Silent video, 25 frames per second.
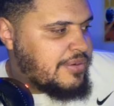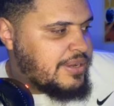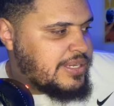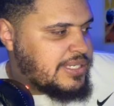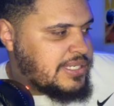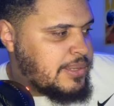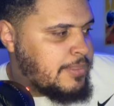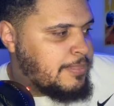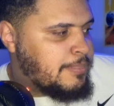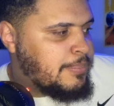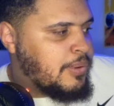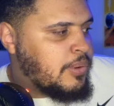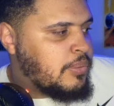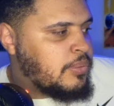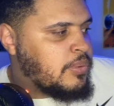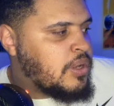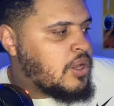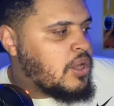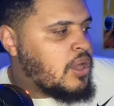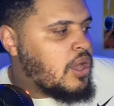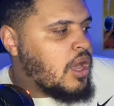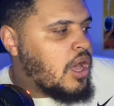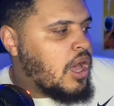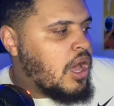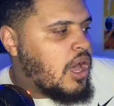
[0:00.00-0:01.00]
simple.
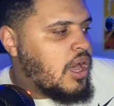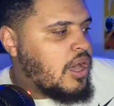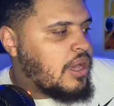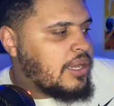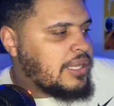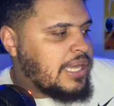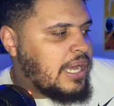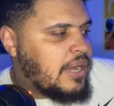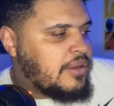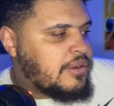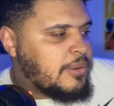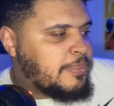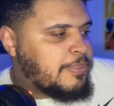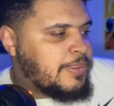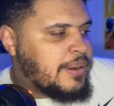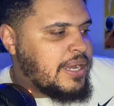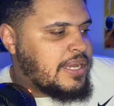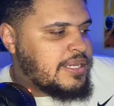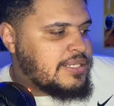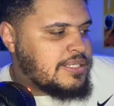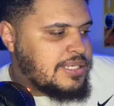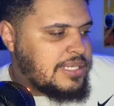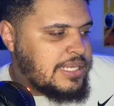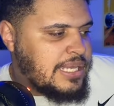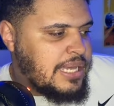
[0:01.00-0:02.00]
Counter
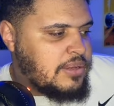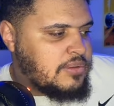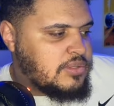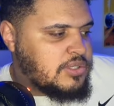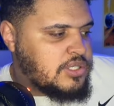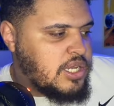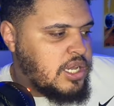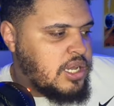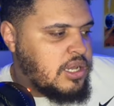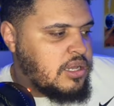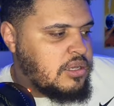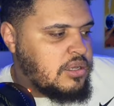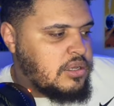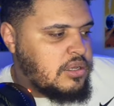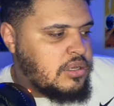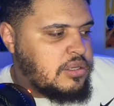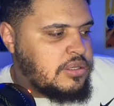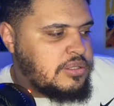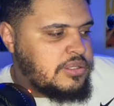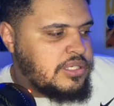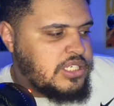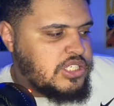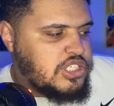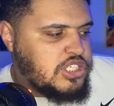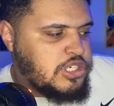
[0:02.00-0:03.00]
press, counter,
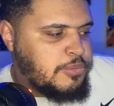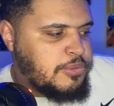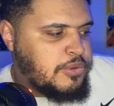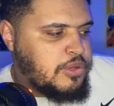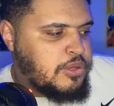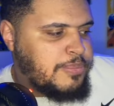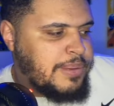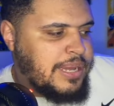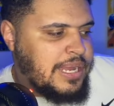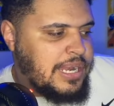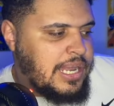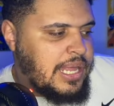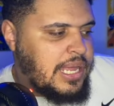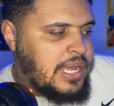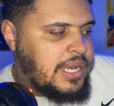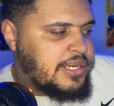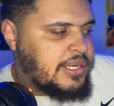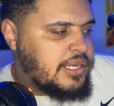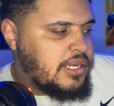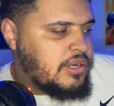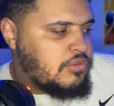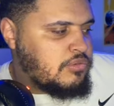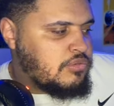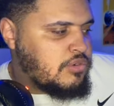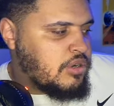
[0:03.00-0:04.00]
distribute back line,
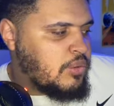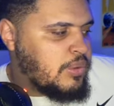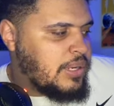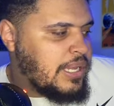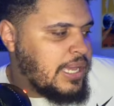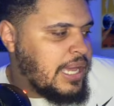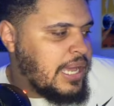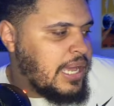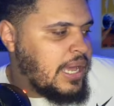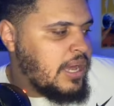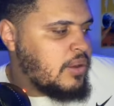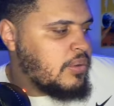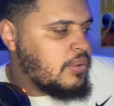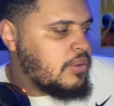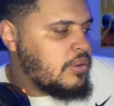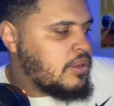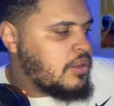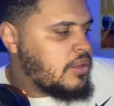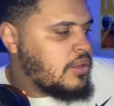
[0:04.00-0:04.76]
roll it out.